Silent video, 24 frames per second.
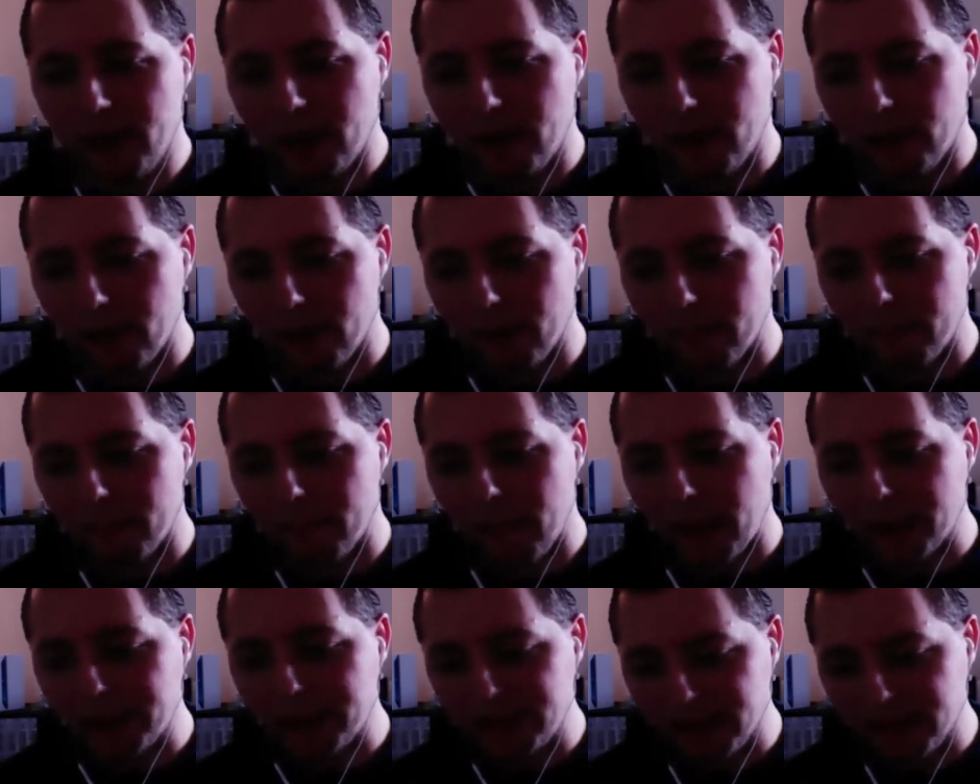
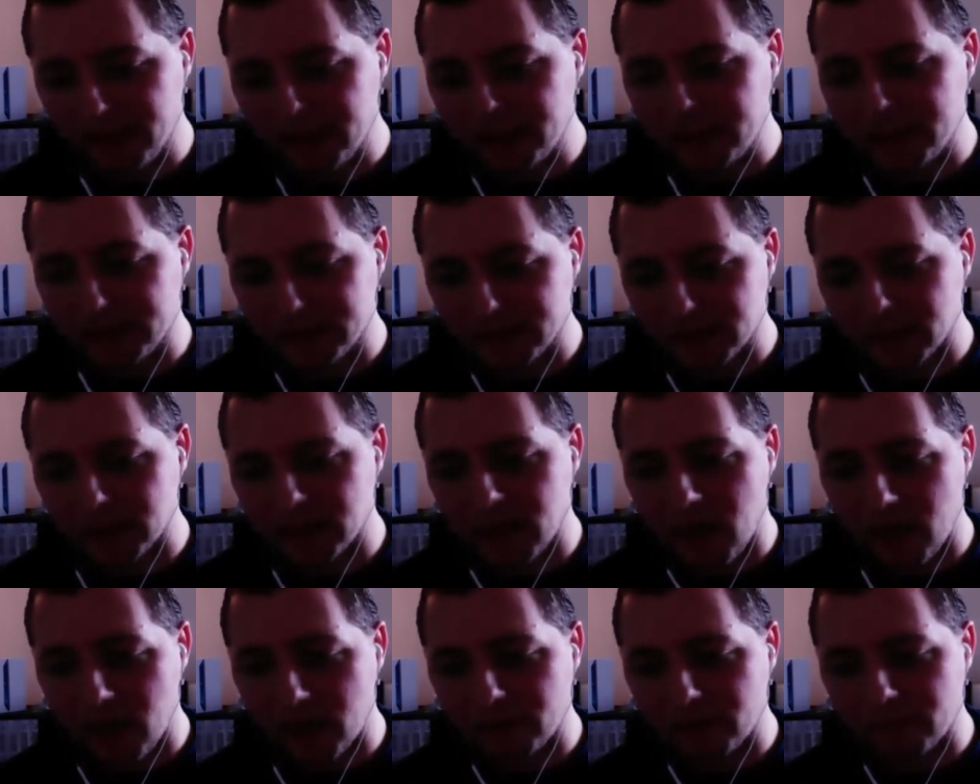I think there's a
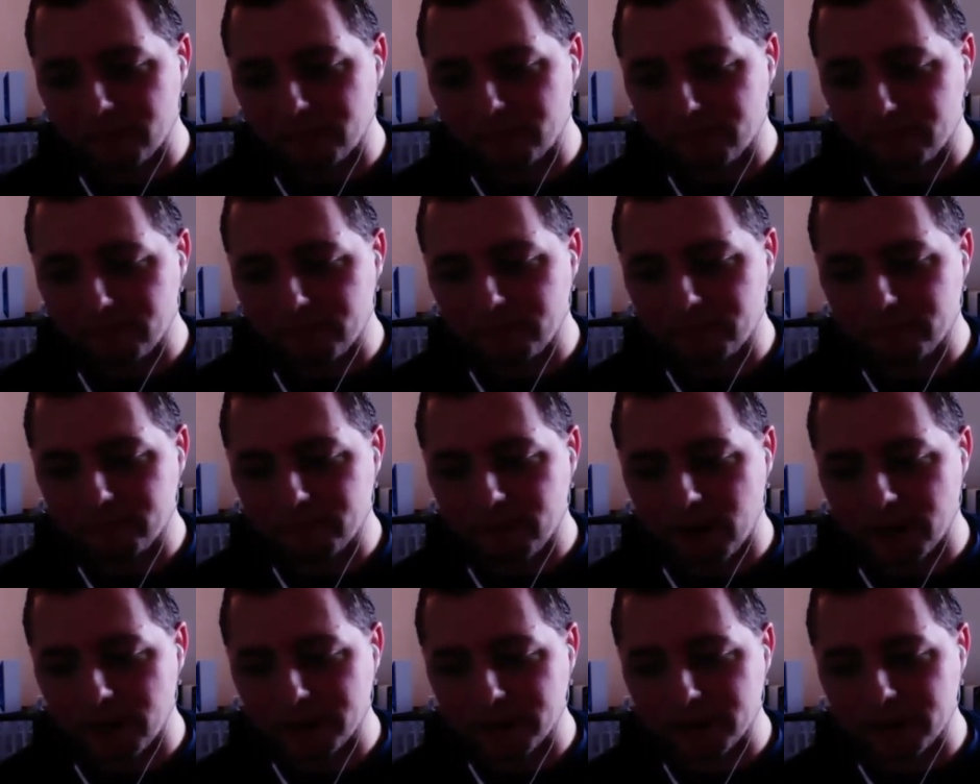lot of,
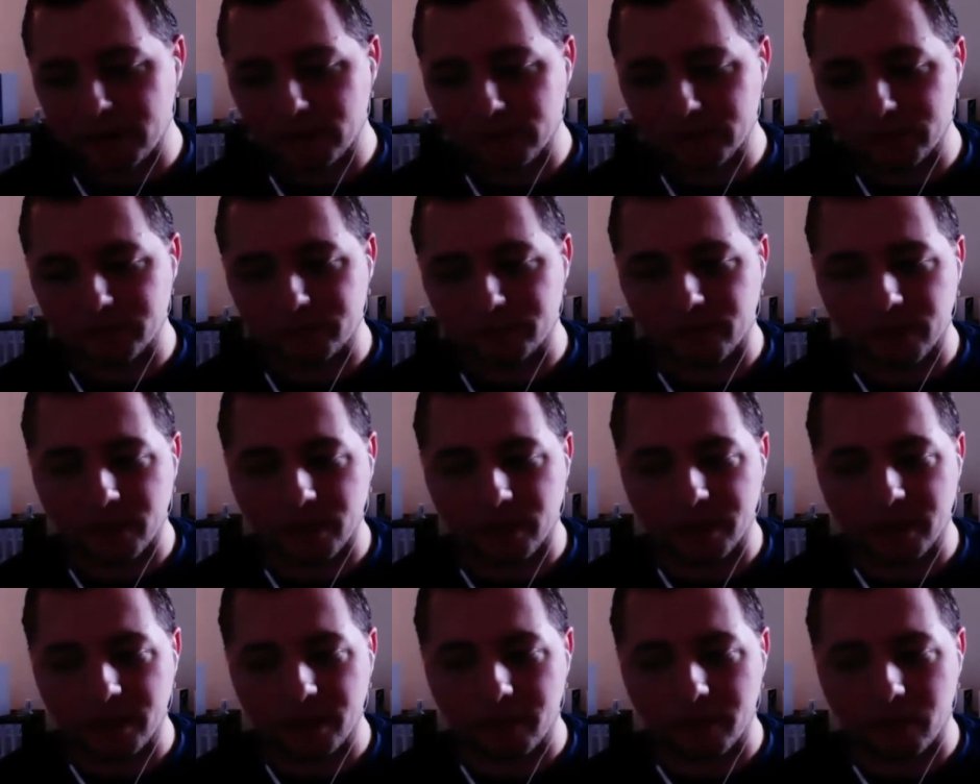I think he was right
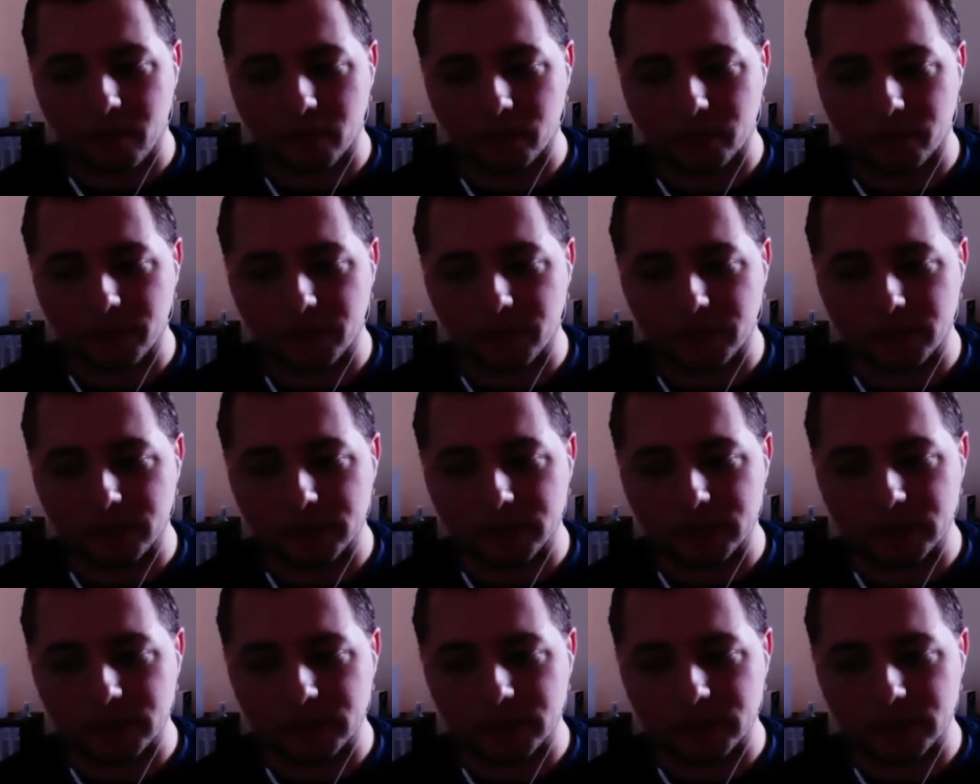on that mark, because